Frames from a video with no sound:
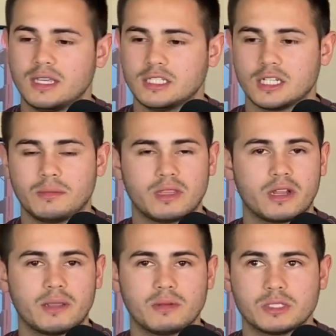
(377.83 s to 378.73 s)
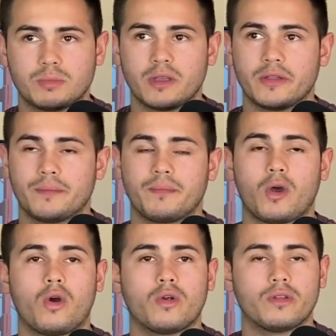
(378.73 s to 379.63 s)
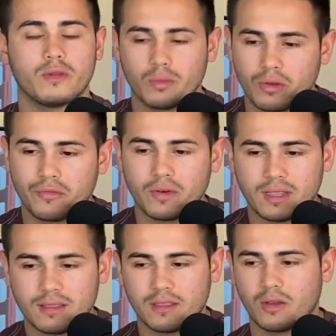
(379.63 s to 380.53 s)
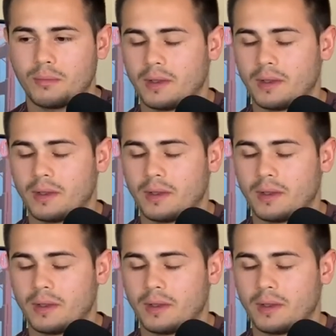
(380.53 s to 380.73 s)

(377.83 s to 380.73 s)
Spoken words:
He's going to be there. Him and his brother are the real freaking deal.